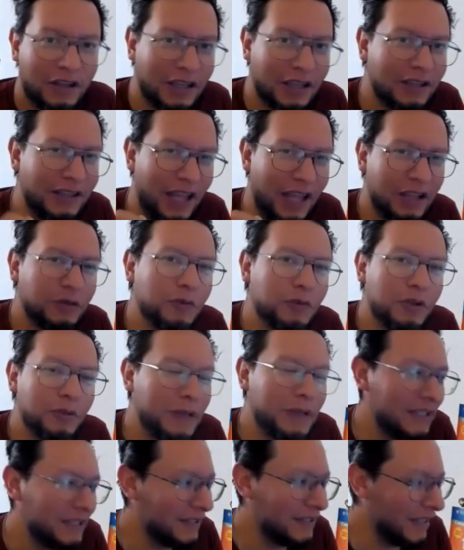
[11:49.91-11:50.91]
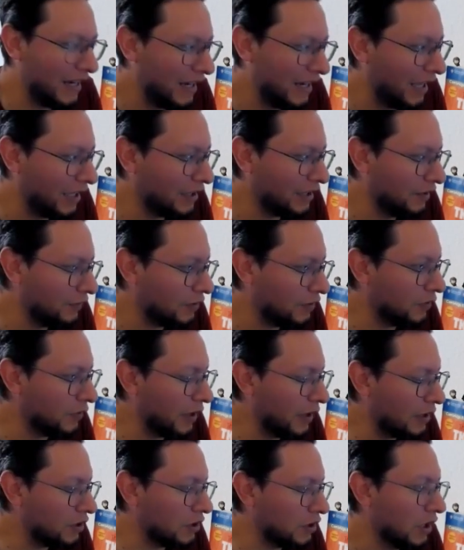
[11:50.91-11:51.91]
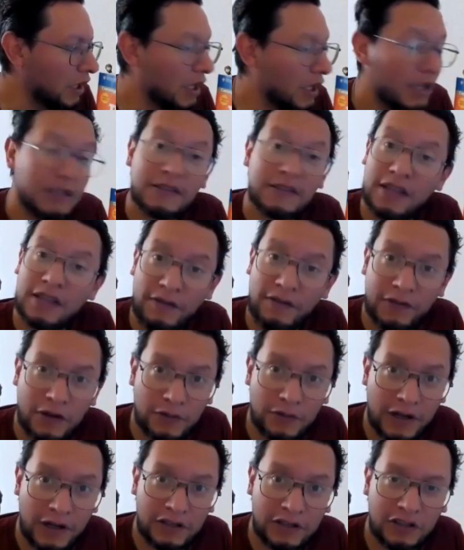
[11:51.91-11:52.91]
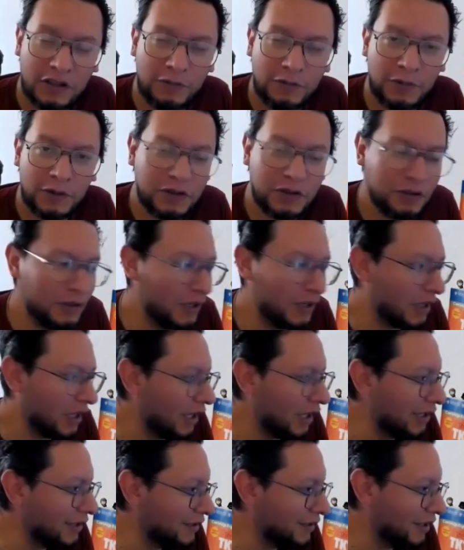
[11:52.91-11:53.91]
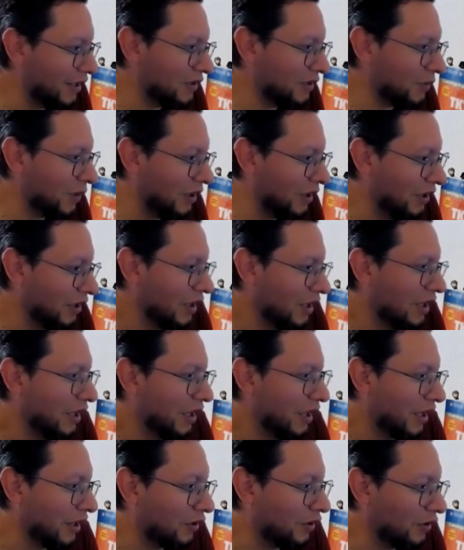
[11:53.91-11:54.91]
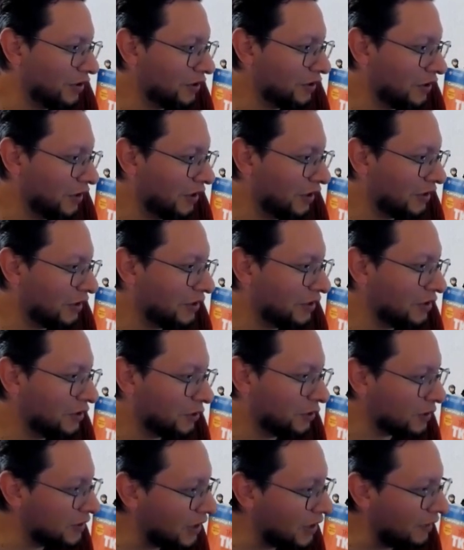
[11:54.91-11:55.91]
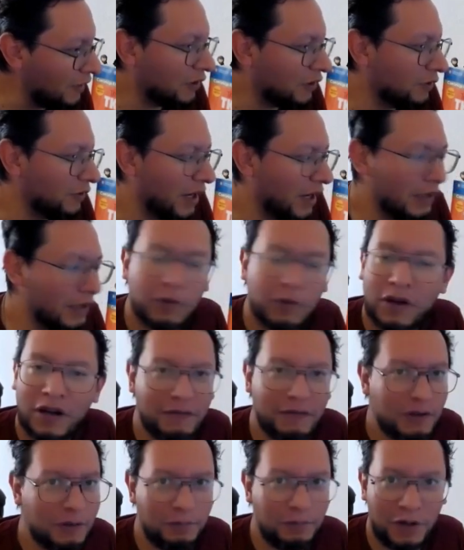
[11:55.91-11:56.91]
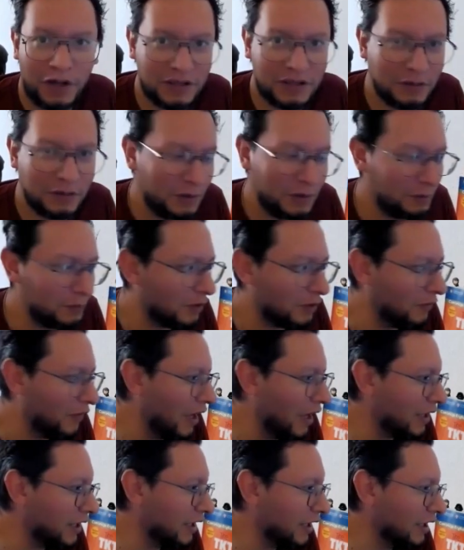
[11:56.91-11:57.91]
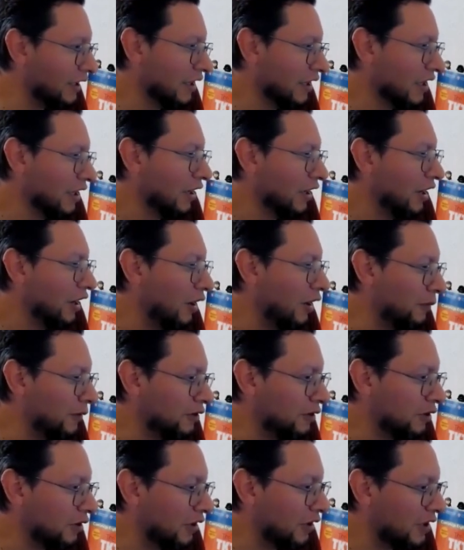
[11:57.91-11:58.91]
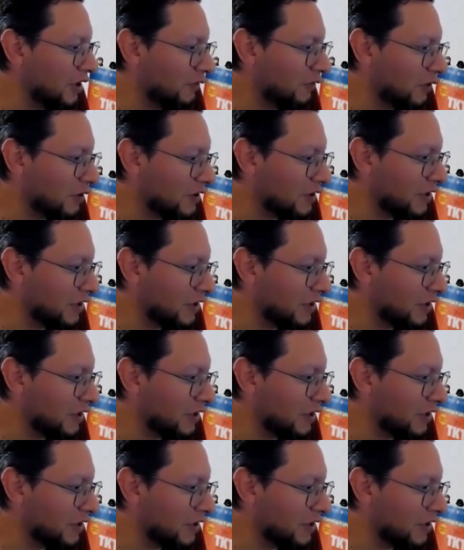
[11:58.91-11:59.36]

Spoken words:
Okay, that will be selective correction. Self-correction opportunity, it says, well, encourage learners to self-correct whenever possible, providing opportunities for